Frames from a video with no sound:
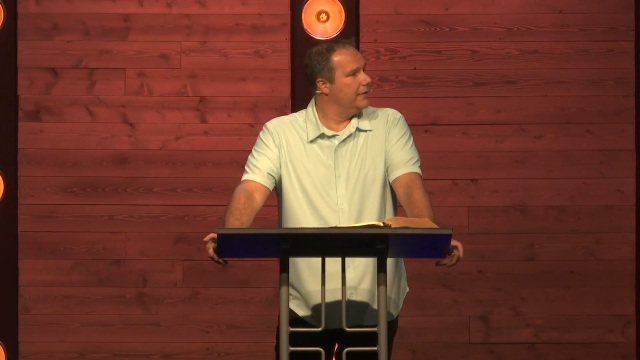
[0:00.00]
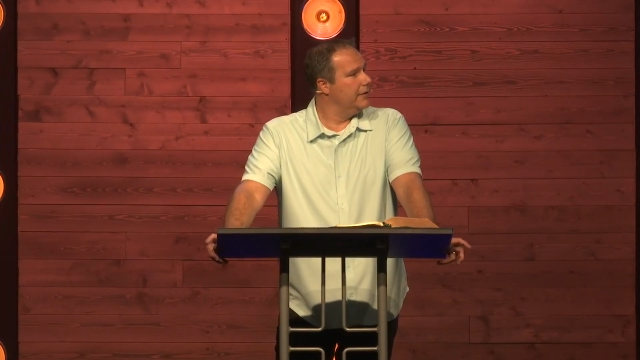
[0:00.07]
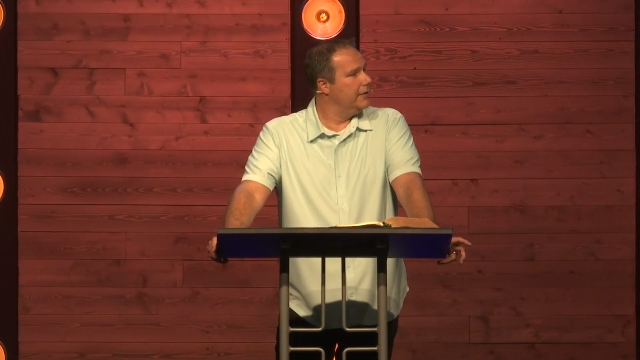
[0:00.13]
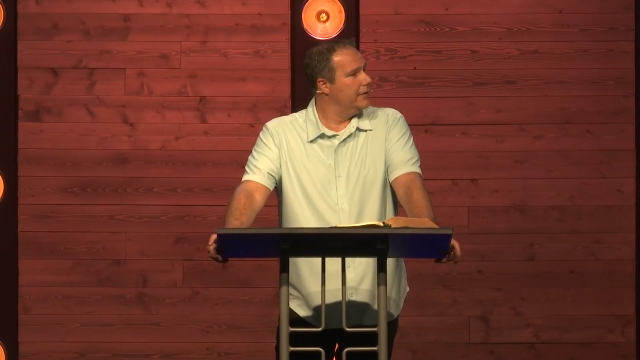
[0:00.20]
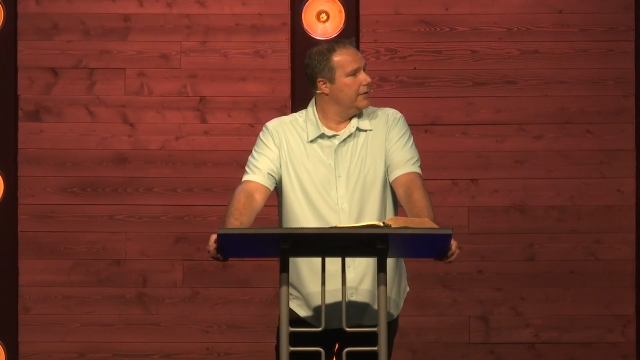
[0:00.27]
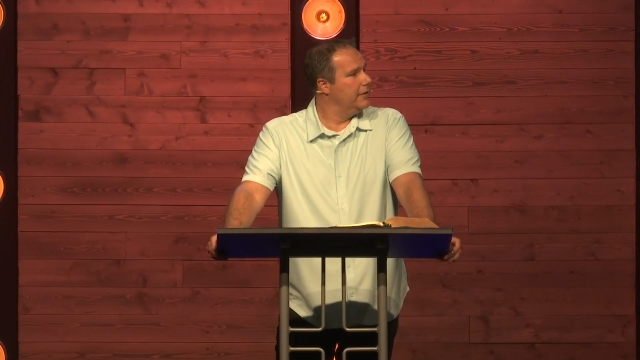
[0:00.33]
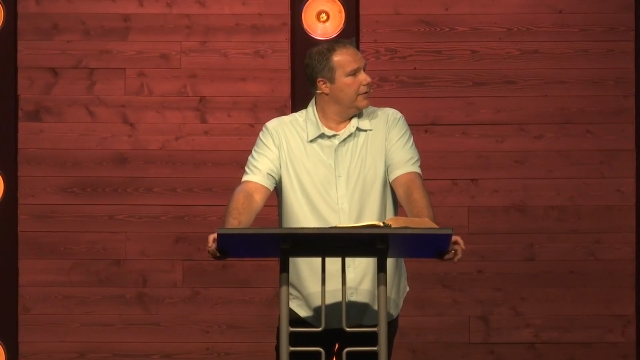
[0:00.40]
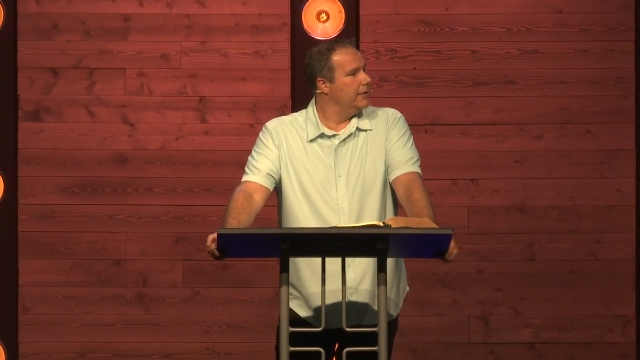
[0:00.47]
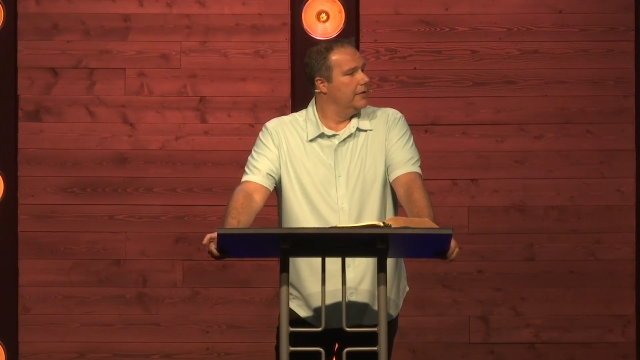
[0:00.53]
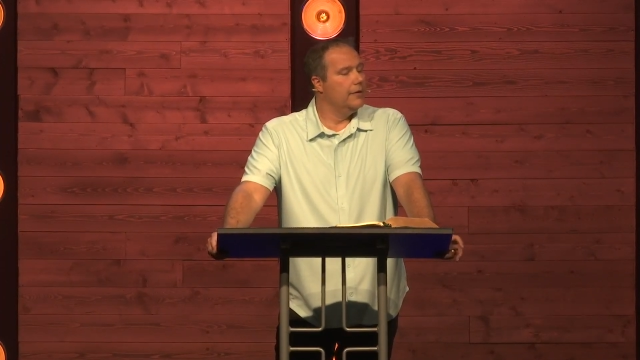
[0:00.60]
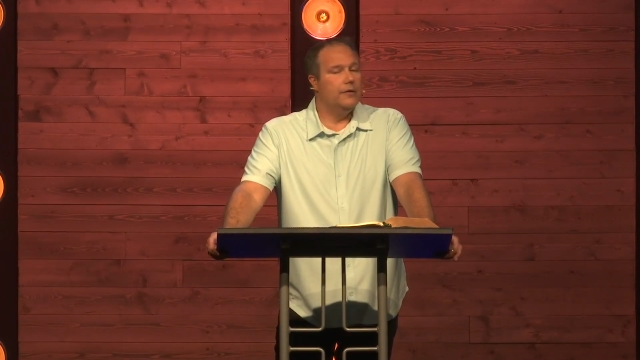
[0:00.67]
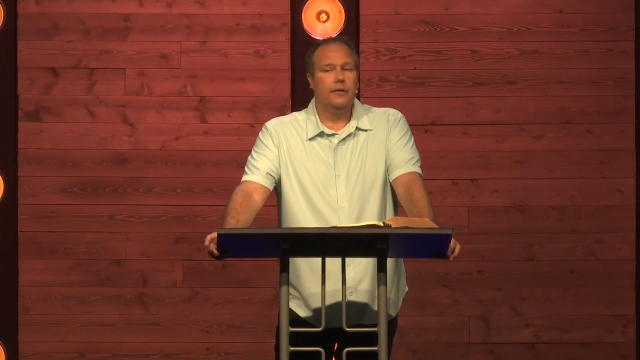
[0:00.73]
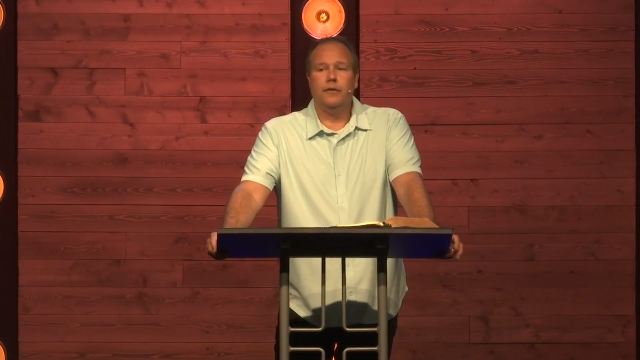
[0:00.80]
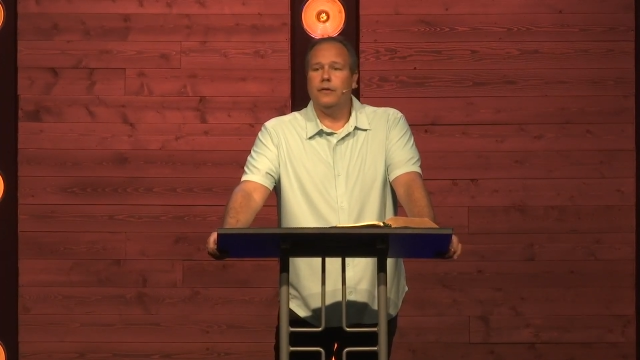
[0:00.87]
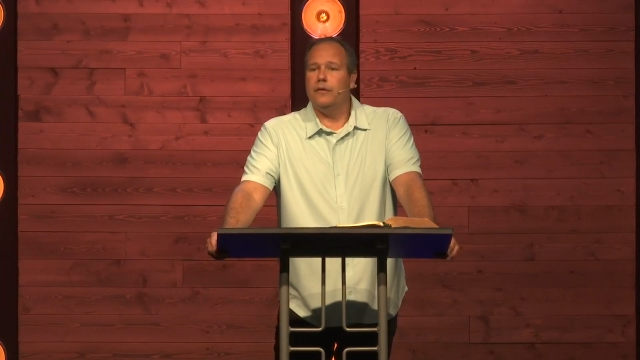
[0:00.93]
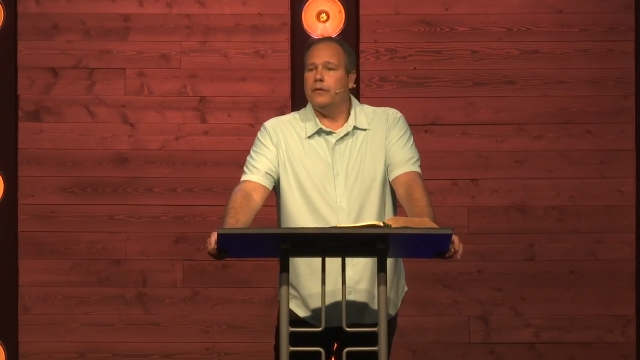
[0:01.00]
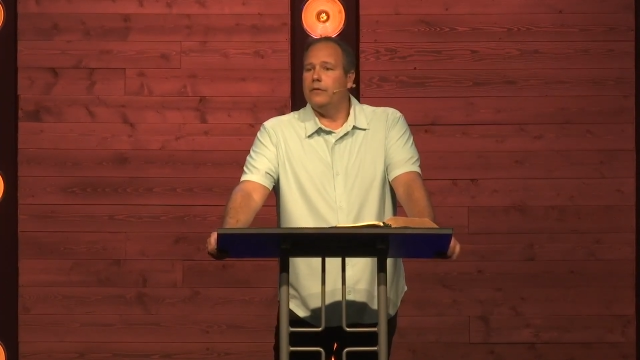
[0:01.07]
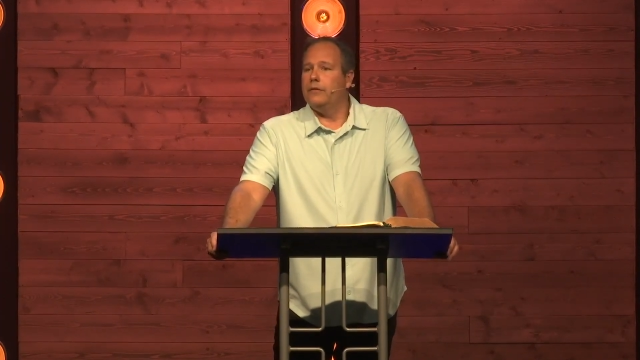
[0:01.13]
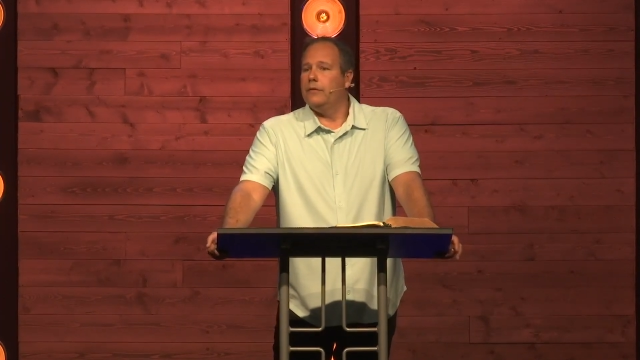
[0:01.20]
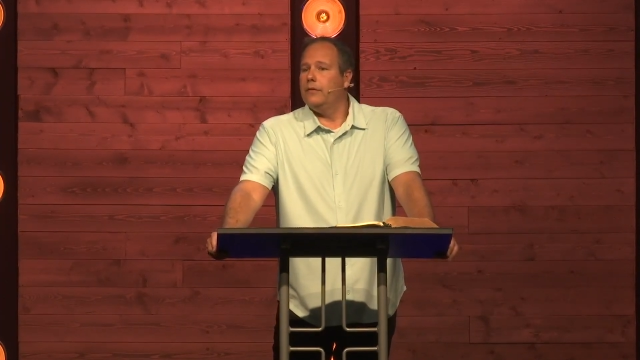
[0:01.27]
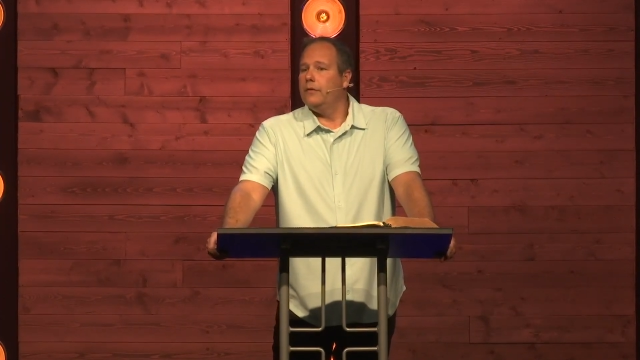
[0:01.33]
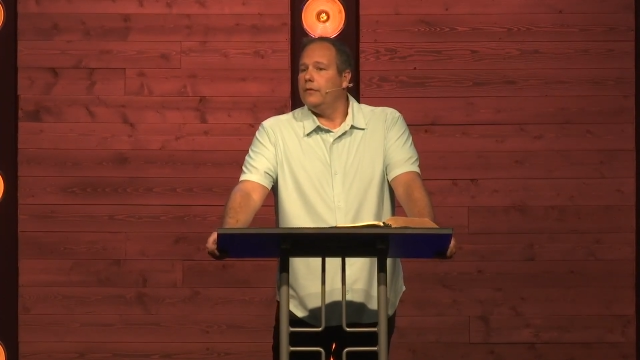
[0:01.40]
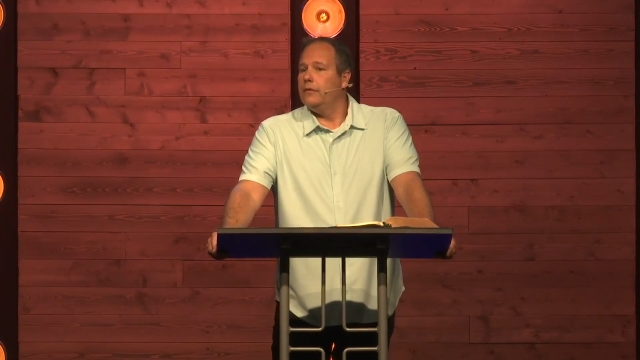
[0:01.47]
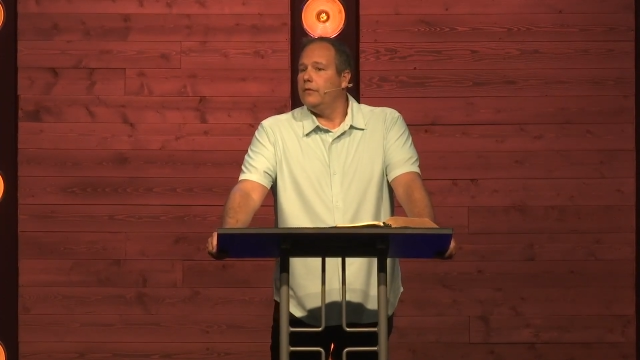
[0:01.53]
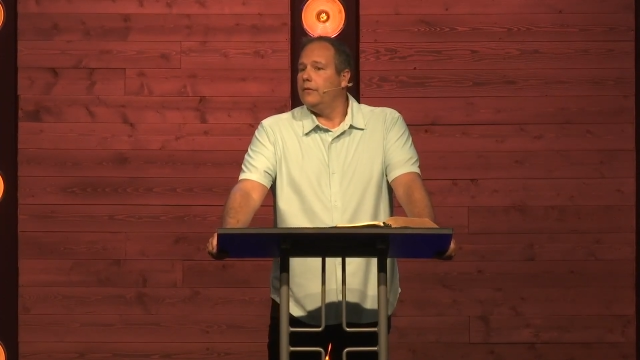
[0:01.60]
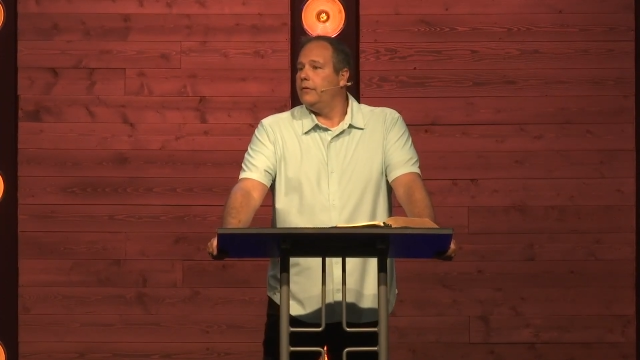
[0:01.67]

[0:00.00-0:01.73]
[no speech]